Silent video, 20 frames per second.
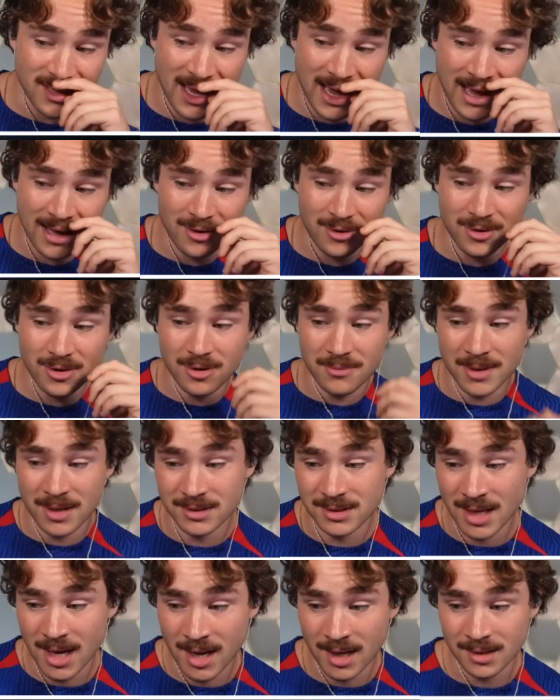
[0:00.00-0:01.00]
I don't know
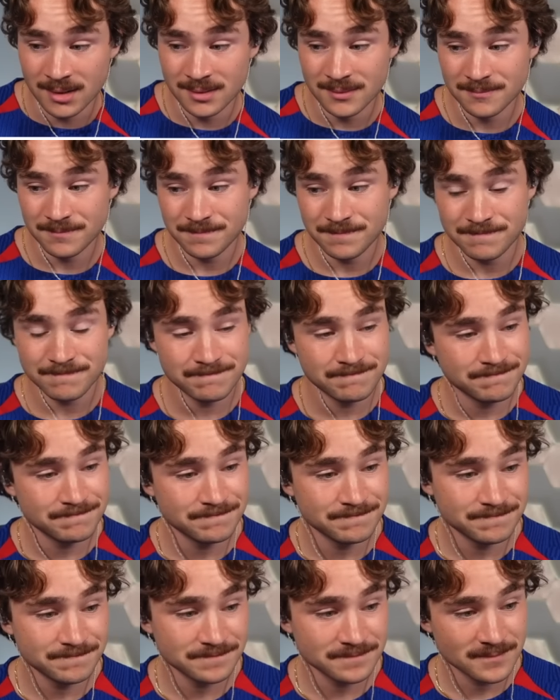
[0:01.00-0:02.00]
about that.
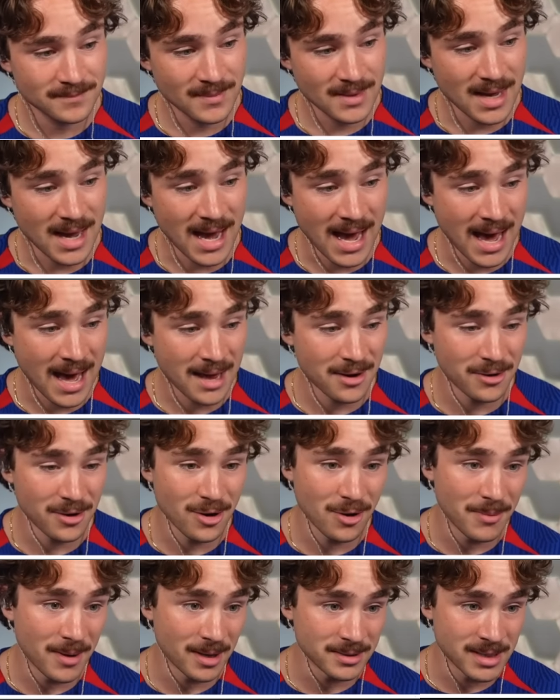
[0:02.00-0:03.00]
I don't
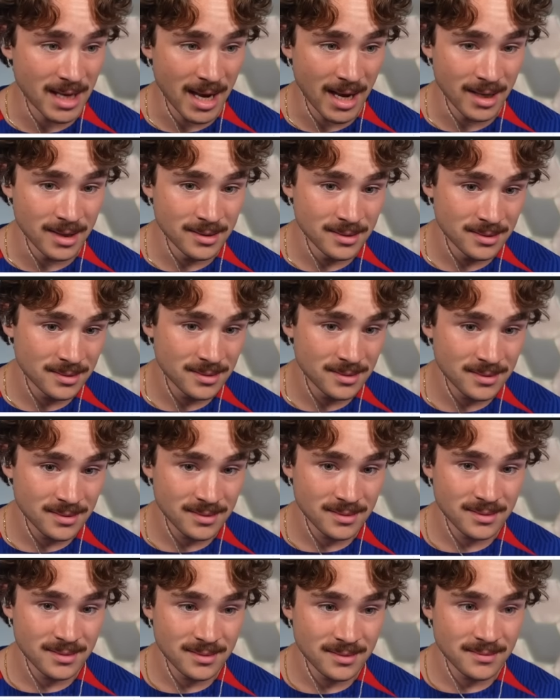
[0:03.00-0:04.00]
know about that.
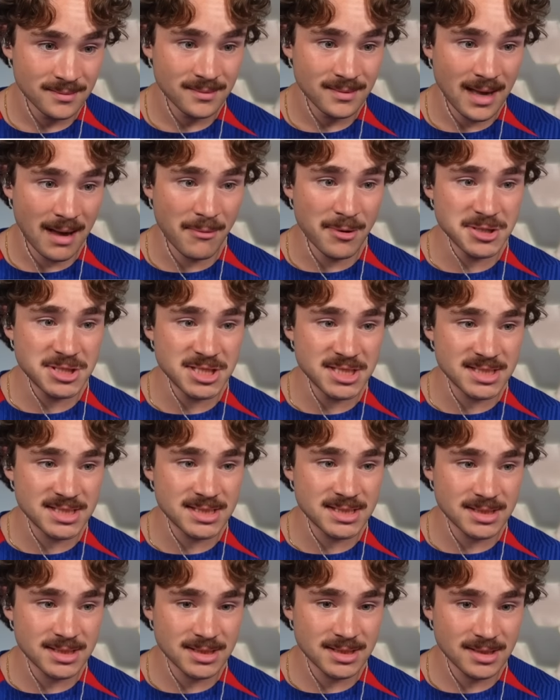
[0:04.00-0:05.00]
How much
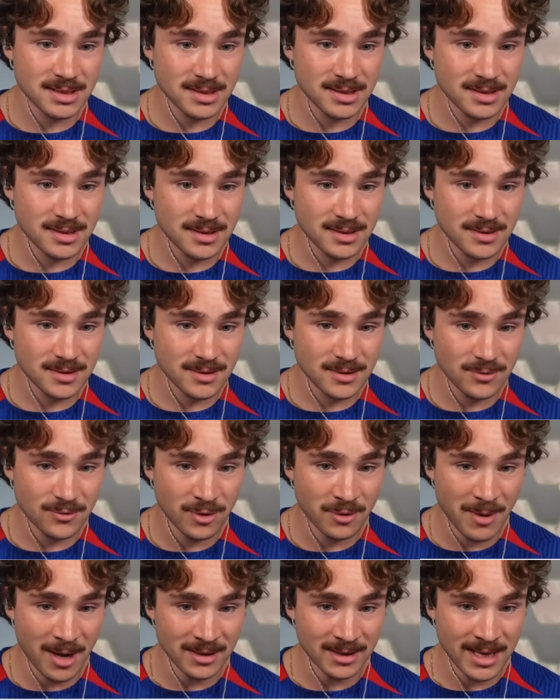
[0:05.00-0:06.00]
is...
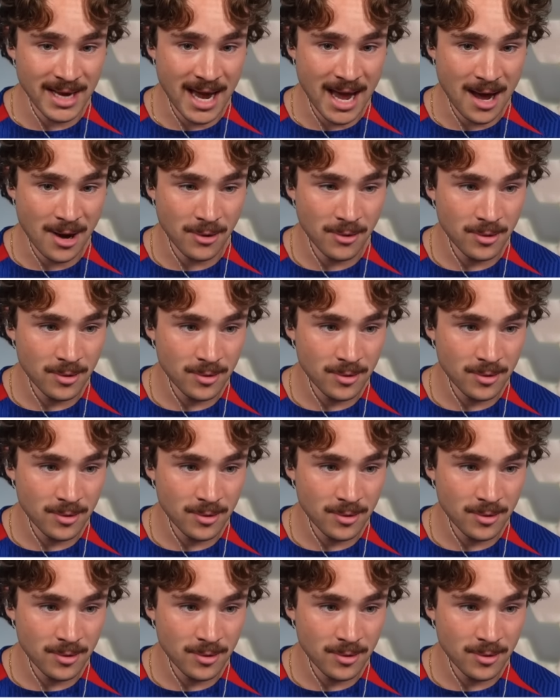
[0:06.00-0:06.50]
What about Leao?